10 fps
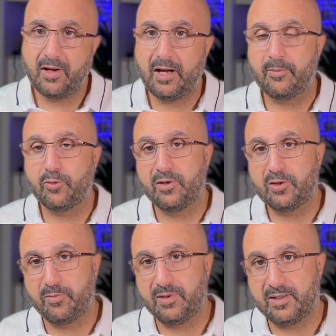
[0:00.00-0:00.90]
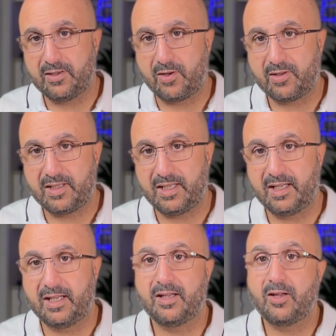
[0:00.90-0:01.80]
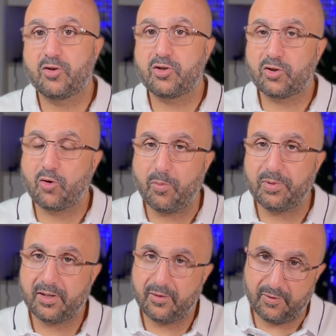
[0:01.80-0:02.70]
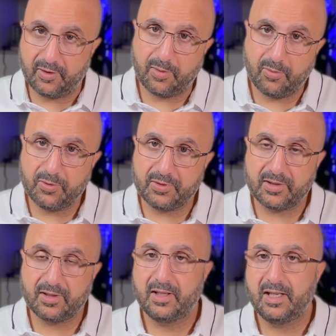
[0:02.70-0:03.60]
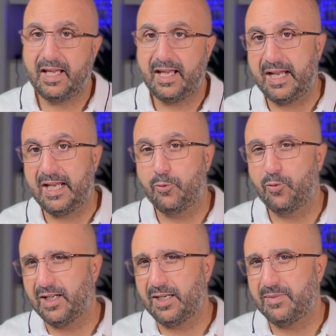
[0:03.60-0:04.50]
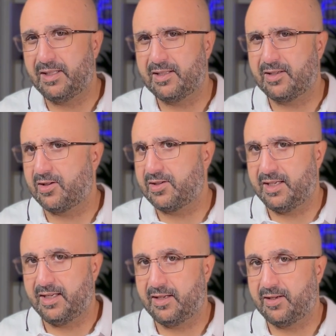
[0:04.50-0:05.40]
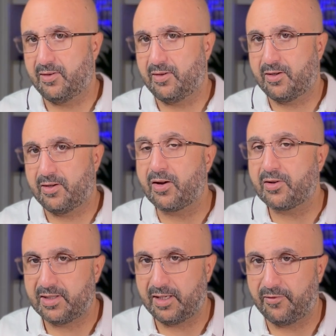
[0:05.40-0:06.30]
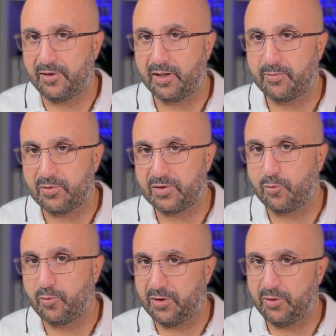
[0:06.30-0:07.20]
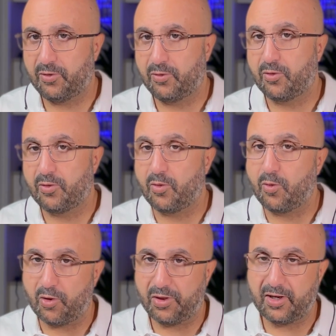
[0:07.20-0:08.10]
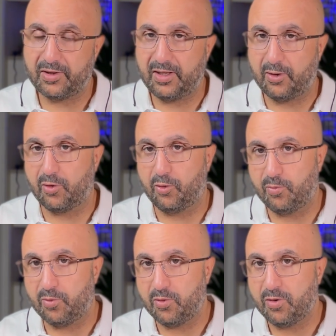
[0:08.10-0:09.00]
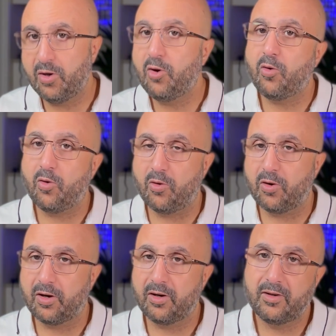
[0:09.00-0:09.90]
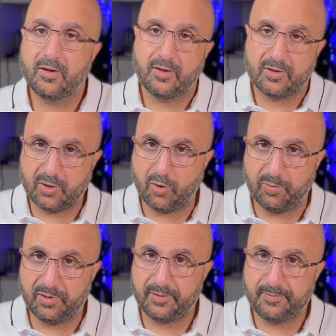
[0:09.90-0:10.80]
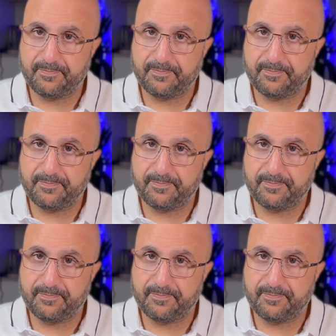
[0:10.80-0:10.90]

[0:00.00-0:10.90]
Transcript: I'm going to be discussing scoped variables, and we're going to be discussing constant variables, whether or not they are global or scoped.